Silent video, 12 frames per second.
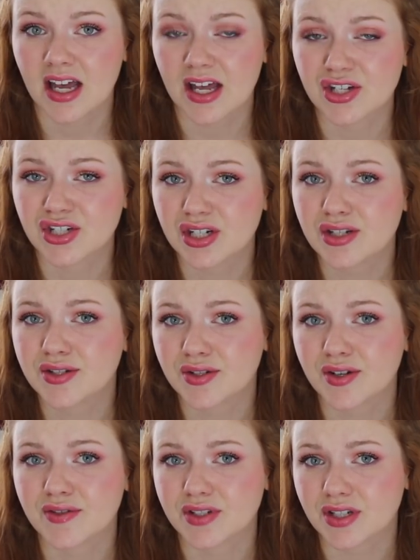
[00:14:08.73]
and she
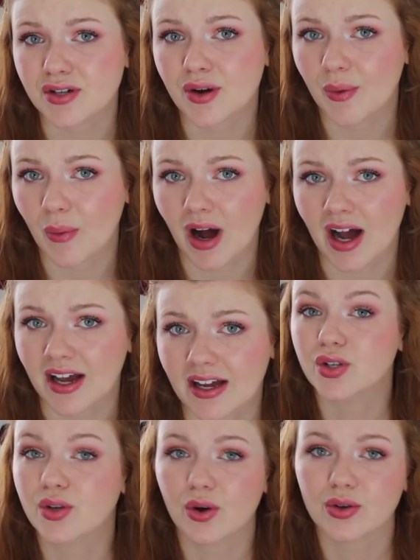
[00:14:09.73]
deserves to know why.
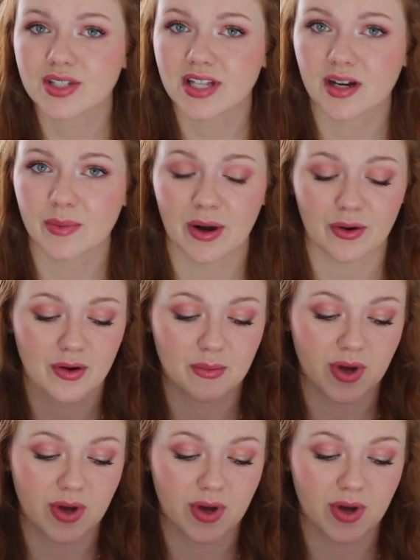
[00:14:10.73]
Nicole said about her